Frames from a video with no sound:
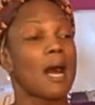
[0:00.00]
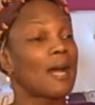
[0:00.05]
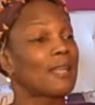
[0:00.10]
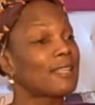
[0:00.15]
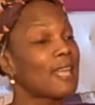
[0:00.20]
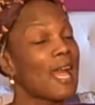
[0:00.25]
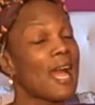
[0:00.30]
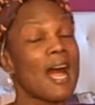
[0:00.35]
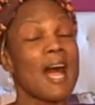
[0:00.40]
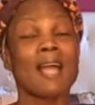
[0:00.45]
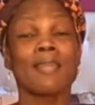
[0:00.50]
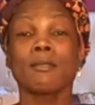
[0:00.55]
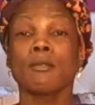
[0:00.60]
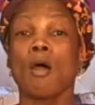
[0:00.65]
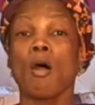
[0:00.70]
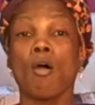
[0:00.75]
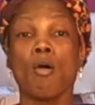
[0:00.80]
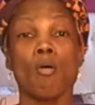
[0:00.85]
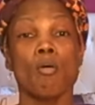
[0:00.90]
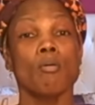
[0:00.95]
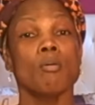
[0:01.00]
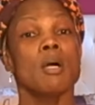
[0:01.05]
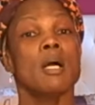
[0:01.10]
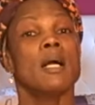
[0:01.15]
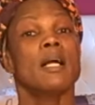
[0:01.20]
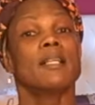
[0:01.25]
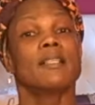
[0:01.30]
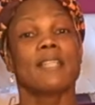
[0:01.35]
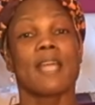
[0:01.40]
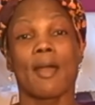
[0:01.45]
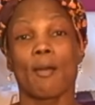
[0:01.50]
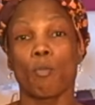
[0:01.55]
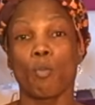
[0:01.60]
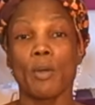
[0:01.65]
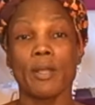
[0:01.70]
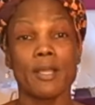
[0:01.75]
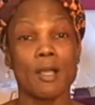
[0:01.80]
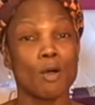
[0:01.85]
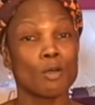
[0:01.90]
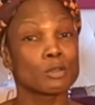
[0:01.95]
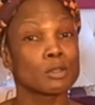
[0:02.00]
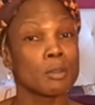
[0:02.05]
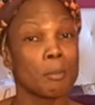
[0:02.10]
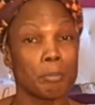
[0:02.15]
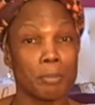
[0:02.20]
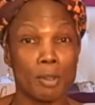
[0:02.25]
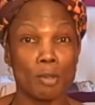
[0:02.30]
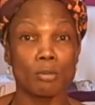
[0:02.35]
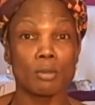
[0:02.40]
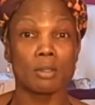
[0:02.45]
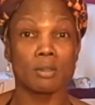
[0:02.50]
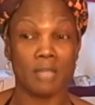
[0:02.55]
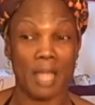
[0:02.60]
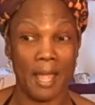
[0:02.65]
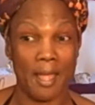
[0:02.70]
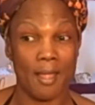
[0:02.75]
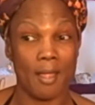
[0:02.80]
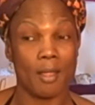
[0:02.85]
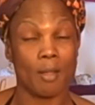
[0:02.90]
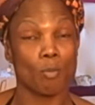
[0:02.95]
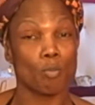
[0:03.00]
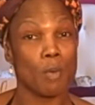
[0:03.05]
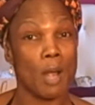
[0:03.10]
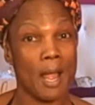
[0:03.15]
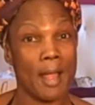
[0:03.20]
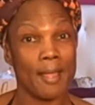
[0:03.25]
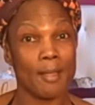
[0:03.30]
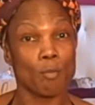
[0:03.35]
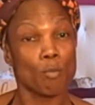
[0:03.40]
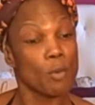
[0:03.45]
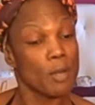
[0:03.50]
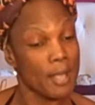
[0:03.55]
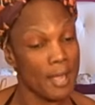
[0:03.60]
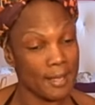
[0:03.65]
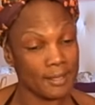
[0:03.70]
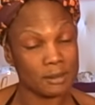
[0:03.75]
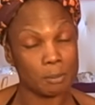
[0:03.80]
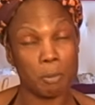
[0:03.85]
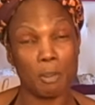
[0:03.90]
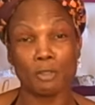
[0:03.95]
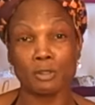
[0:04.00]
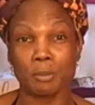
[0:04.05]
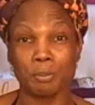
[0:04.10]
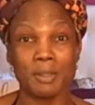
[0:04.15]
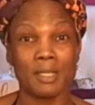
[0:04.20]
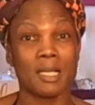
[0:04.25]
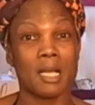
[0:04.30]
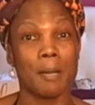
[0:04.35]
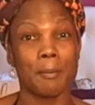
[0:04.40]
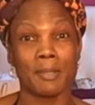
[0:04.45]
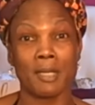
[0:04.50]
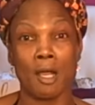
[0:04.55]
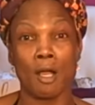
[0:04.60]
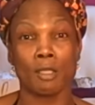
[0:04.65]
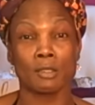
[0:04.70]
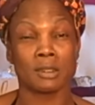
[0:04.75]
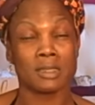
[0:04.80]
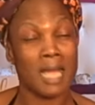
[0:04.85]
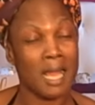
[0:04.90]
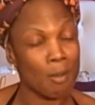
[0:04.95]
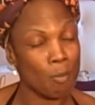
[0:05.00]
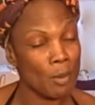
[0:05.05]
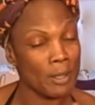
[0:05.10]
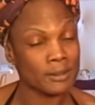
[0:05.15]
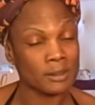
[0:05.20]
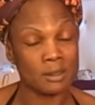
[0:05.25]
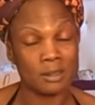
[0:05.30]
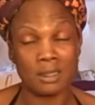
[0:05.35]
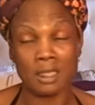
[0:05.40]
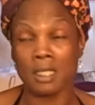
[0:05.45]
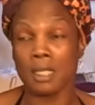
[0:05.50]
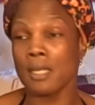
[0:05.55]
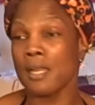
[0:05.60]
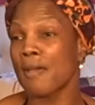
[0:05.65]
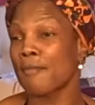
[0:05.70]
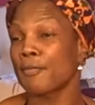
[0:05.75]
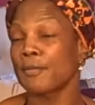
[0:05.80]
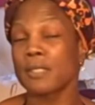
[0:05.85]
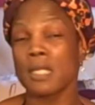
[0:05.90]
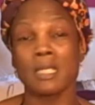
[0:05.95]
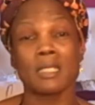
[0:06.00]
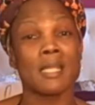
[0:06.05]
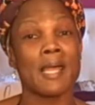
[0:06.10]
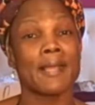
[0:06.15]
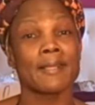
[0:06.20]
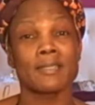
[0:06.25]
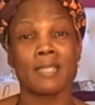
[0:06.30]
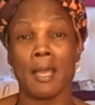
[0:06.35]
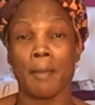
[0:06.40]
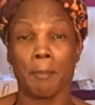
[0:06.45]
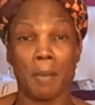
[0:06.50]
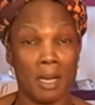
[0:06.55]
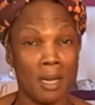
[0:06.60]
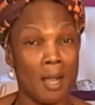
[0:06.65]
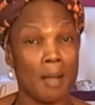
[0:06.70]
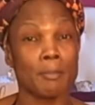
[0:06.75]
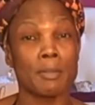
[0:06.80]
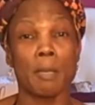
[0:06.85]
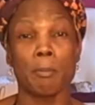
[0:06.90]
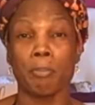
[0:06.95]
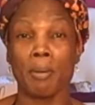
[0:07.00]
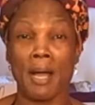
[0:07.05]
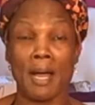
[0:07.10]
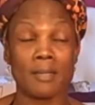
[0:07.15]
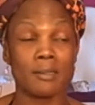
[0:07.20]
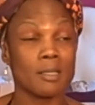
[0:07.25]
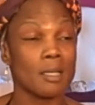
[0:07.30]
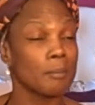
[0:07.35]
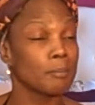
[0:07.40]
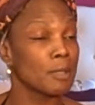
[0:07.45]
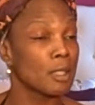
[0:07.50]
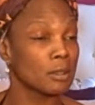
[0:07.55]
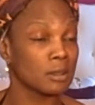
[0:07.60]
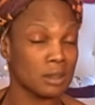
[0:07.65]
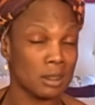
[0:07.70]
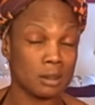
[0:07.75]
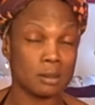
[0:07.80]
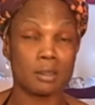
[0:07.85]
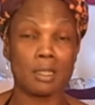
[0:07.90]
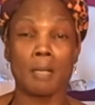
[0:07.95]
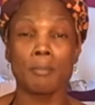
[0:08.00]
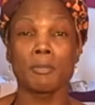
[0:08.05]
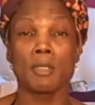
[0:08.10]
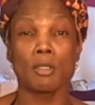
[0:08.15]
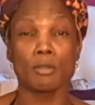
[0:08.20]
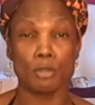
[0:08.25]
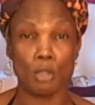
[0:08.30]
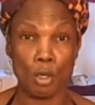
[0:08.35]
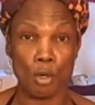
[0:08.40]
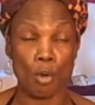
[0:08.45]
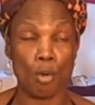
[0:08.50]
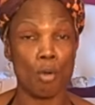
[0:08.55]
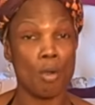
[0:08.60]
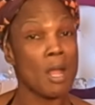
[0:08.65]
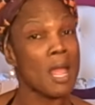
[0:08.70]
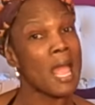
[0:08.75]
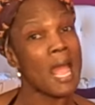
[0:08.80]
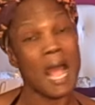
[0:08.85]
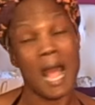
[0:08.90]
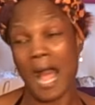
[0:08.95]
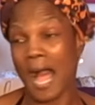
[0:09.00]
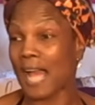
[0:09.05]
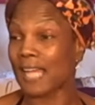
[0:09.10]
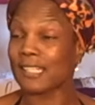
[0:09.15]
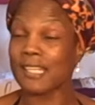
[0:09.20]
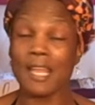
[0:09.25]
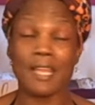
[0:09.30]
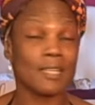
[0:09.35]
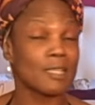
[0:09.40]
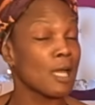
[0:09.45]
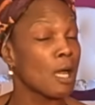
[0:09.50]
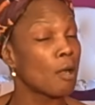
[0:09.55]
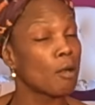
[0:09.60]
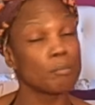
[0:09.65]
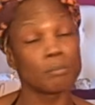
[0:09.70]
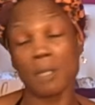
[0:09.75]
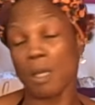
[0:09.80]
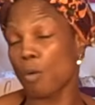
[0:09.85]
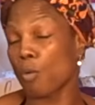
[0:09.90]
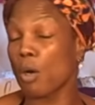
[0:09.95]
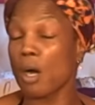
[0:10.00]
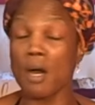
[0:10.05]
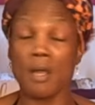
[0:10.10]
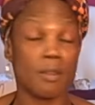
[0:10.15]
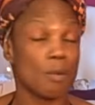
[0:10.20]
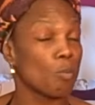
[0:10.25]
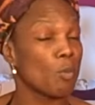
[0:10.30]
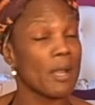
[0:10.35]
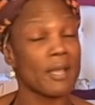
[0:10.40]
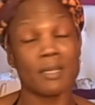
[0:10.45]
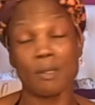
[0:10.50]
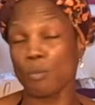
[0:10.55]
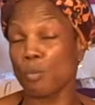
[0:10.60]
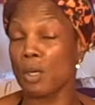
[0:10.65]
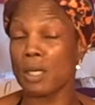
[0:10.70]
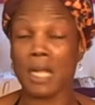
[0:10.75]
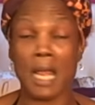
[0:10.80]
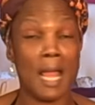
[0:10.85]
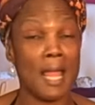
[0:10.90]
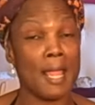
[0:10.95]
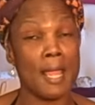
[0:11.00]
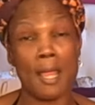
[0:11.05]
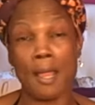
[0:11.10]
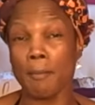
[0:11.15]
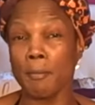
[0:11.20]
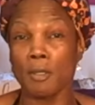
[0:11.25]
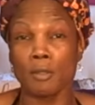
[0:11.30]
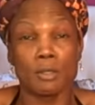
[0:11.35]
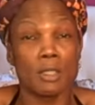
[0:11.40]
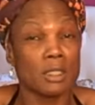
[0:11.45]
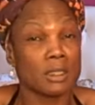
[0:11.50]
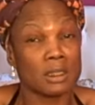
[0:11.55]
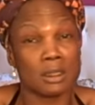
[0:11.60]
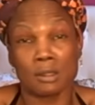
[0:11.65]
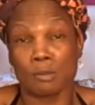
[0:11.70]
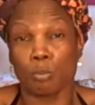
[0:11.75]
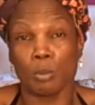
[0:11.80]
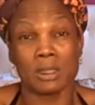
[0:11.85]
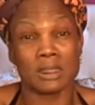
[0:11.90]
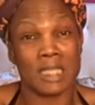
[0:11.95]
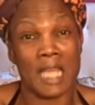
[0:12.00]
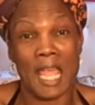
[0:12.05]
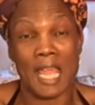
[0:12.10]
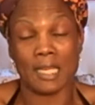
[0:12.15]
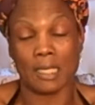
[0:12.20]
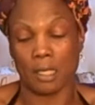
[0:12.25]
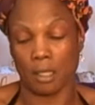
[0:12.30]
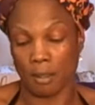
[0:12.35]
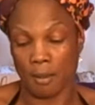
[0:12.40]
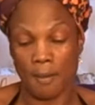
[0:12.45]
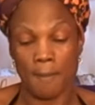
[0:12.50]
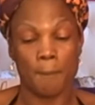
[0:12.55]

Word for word: And uh, now I know that we on some beauty thing, right? We ain't supposed to be coming all sideways and to the left and nothing like that, but I'm your partner, I'm your sister, I'm your girl. I can't come no other way than what I am, On this is what's happening.